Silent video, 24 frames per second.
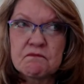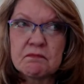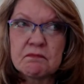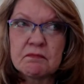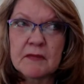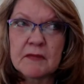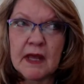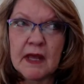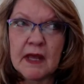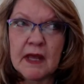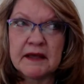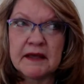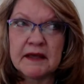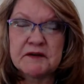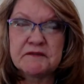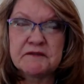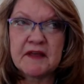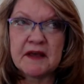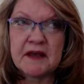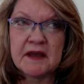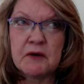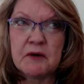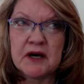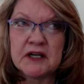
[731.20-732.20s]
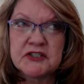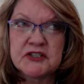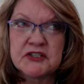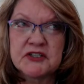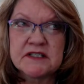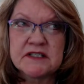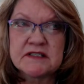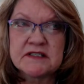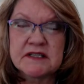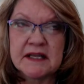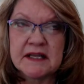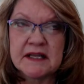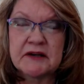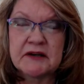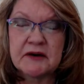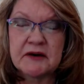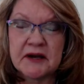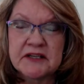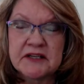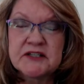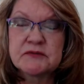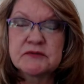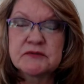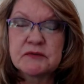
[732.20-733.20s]
And if they watch this later, I
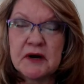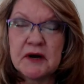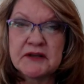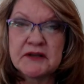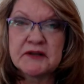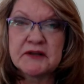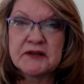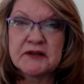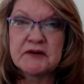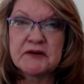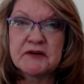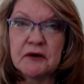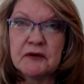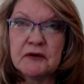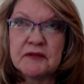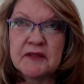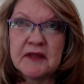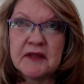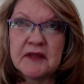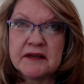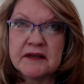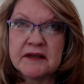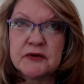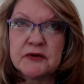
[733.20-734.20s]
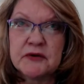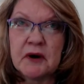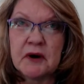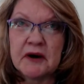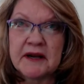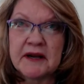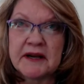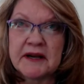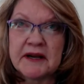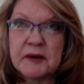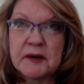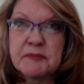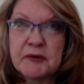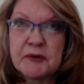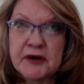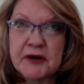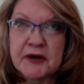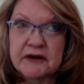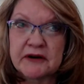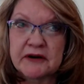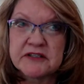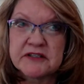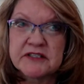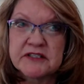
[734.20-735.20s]
just want you to know that you are in our
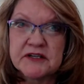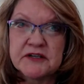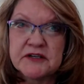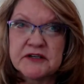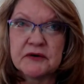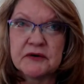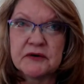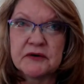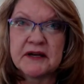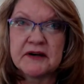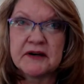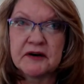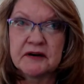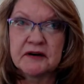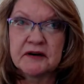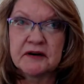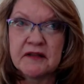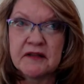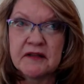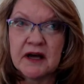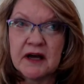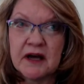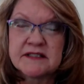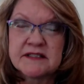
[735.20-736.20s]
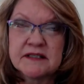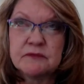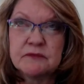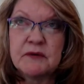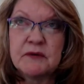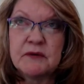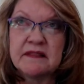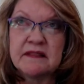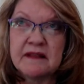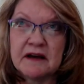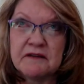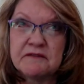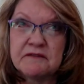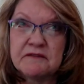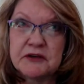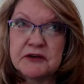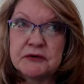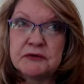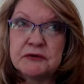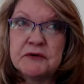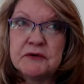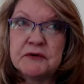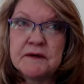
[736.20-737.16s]
prayers and you are in our thoughts, and we love you.